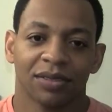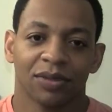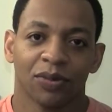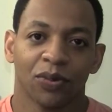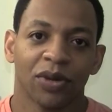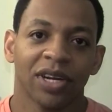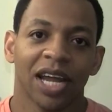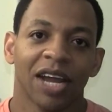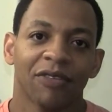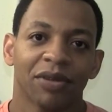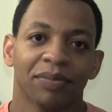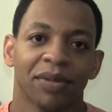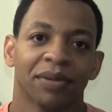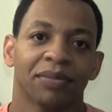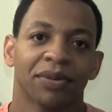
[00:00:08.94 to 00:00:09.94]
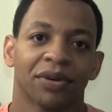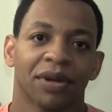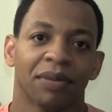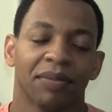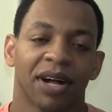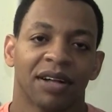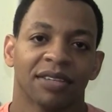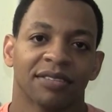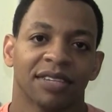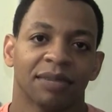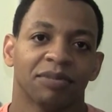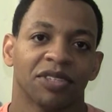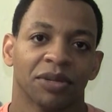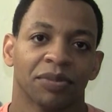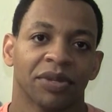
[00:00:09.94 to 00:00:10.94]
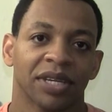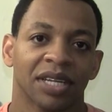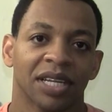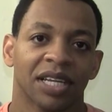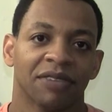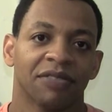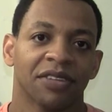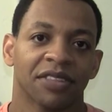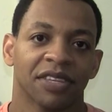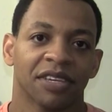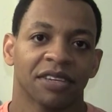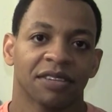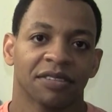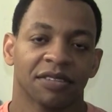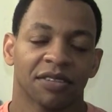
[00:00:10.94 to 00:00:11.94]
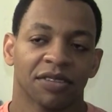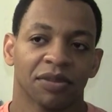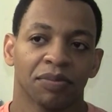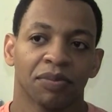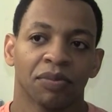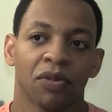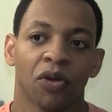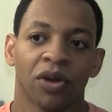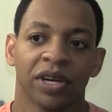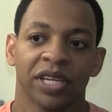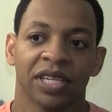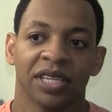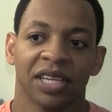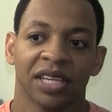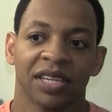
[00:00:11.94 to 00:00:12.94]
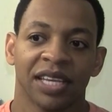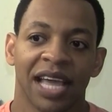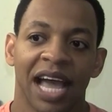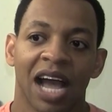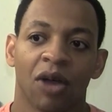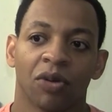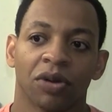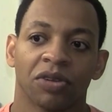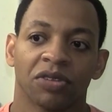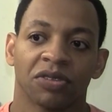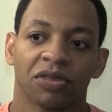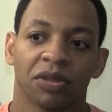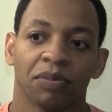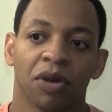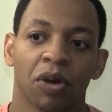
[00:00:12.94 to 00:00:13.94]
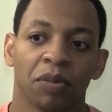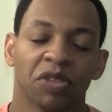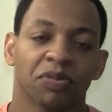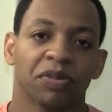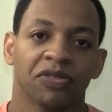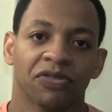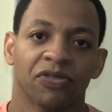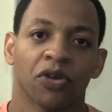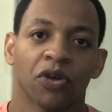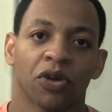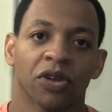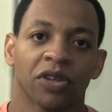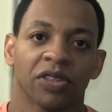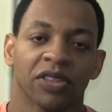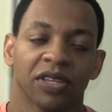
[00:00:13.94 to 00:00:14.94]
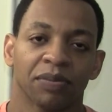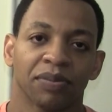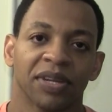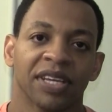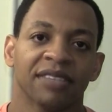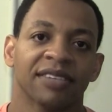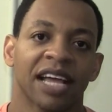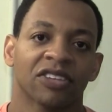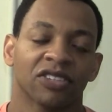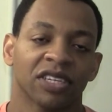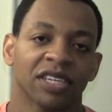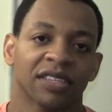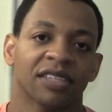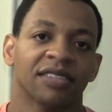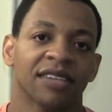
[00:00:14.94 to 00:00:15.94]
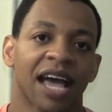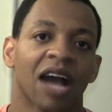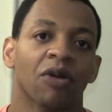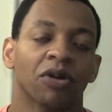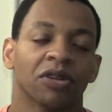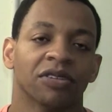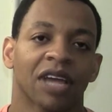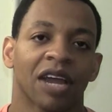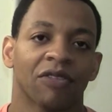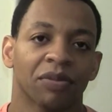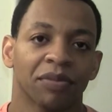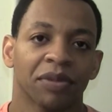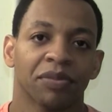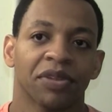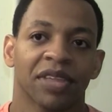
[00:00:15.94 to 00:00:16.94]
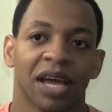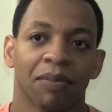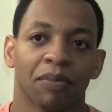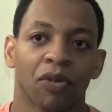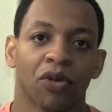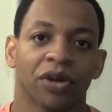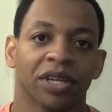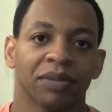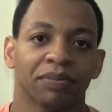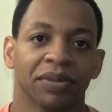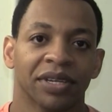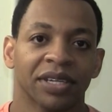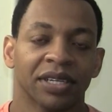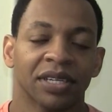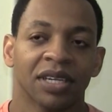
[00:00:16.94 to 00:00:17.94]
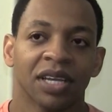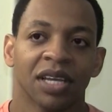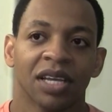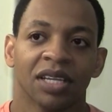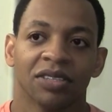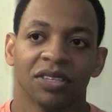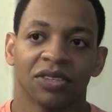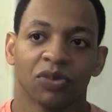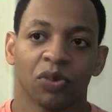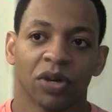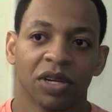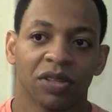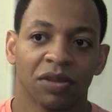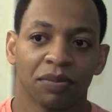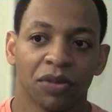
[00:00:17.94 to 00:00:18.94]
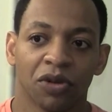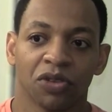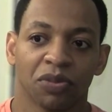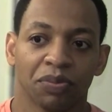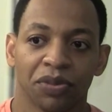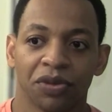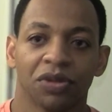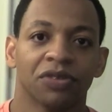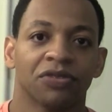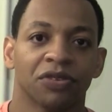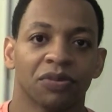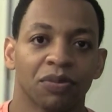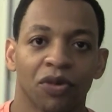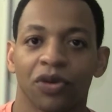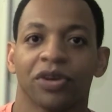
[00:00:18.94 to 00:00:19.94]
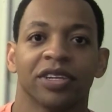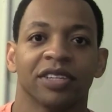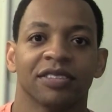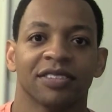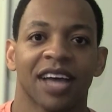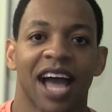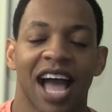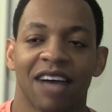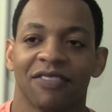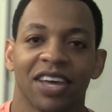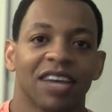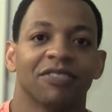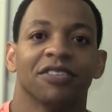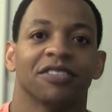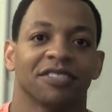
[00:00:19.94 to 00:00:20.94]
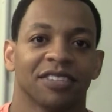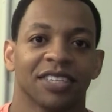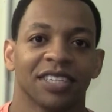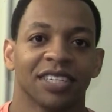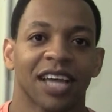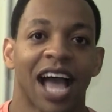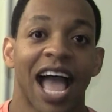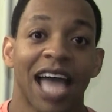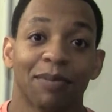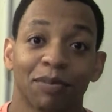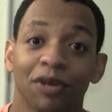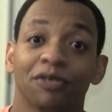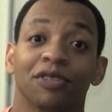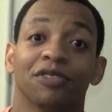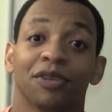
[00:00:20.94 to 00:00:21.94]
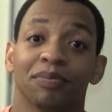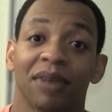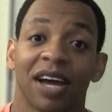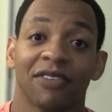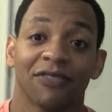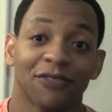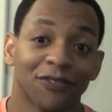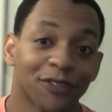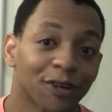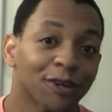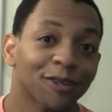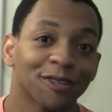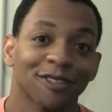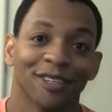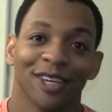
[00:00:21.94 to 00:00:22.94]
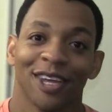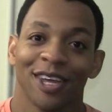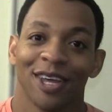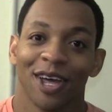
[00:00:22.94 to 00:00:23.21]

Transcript: What I remember about September 11th is the morning and the hours, the moments before the planes actually hit the towers. I remember that morning being just one of the most beautiful mornings that I have ever seen. I had moved into my first